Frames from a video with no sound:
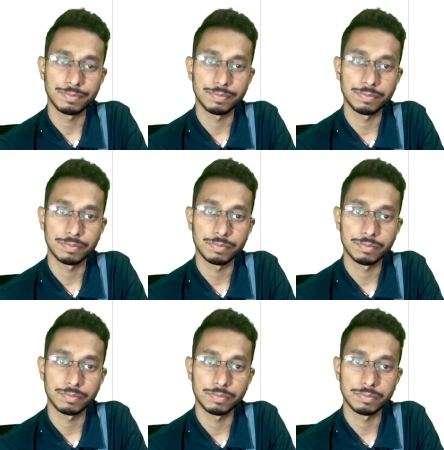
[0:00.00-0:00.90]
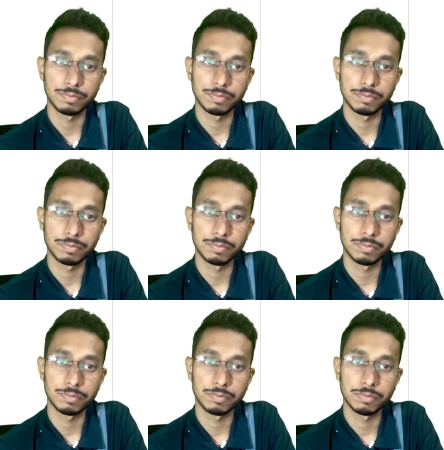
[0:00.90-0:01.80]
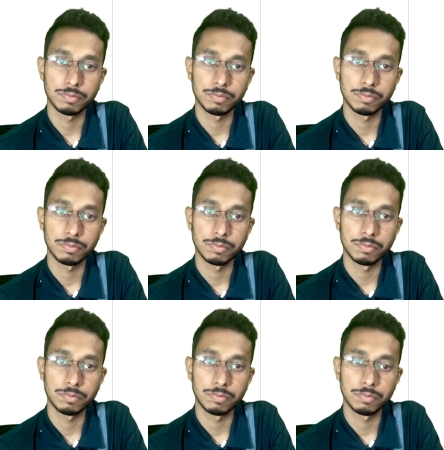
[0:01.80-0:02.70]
Nothing is said.